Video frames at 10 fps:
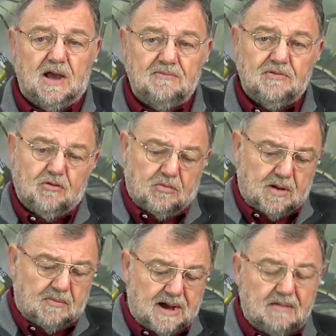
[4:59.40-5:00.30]
Do I
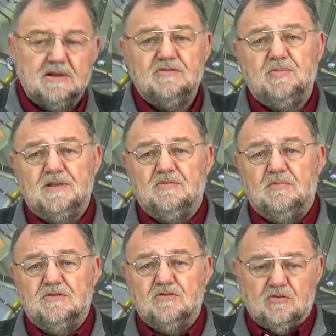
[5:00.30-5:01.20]
have to have
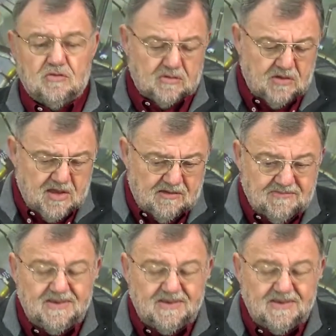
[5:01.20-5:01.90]
extreme clean air?